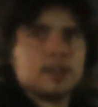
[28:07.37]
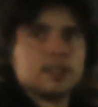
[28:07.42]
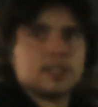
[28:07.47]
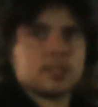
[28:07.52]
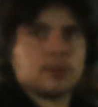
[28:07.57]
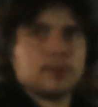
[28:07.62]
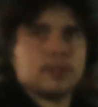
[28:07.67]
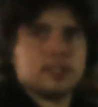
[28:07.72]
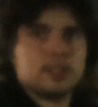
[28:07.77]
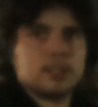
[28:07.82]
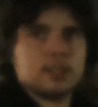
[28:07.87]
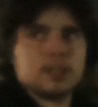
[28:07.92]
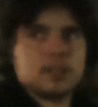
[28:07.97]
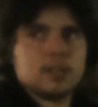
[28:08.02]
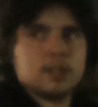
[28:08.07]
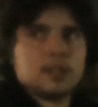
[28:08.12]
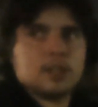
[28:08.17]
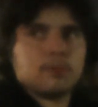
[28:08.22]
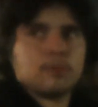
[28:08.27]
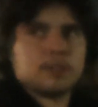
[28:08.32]
So would
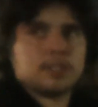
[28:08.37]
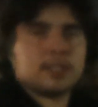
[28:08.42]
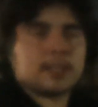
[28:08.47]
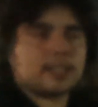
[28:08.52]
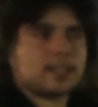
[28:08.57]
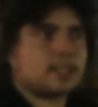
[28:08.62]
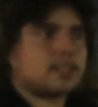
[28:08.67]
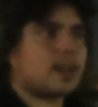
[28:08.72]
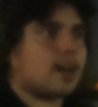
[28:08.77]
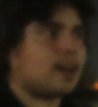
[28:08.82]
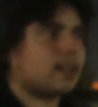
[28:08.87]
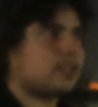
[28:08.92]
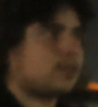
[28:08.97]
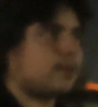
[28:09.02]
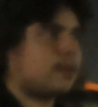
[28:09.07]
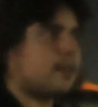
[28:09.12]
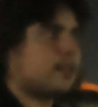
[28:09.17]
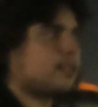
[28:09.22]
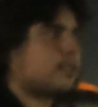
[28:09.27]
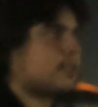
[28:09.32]
would you like to talk
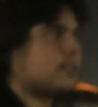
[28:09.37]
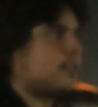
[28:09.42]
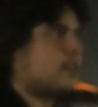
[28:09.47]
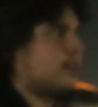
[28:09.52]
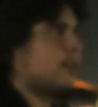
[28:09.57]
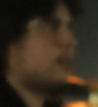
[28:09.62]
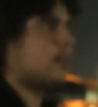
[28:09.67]
to us?